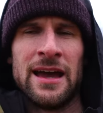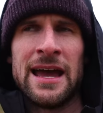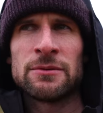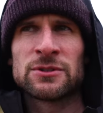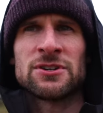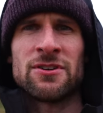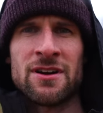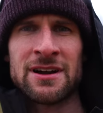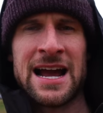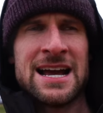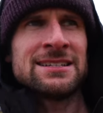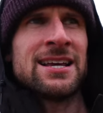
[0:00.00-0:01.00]
Hey, what's going on,
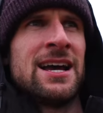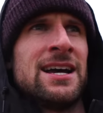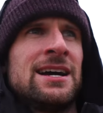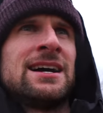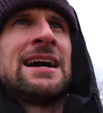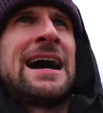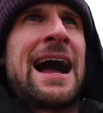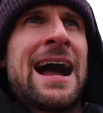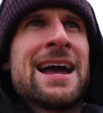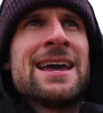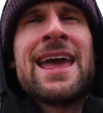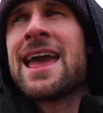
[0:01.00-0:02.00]
guys?
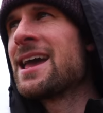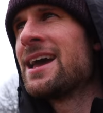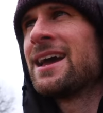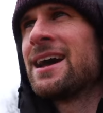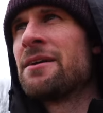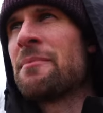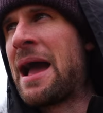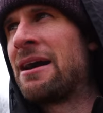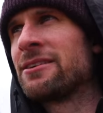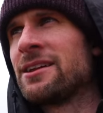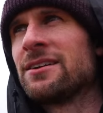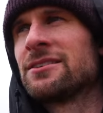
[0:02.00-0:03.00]
I am
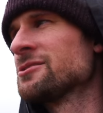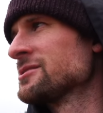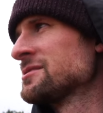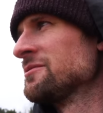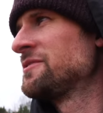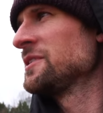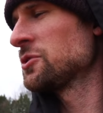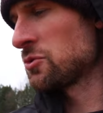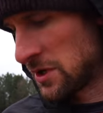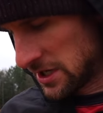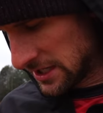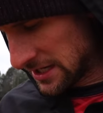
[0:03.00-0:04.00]
out here doing some field
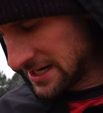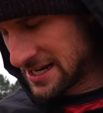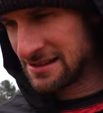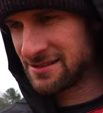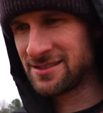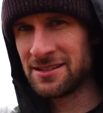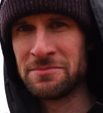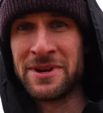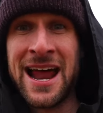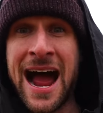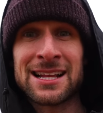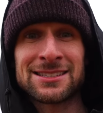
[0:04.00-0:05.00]
work in some
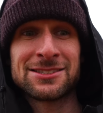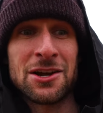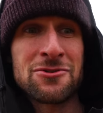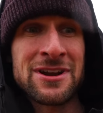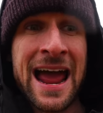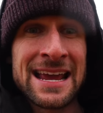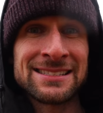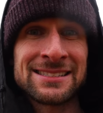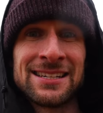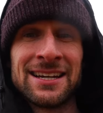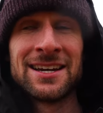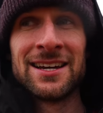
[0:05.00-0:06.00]
not so nice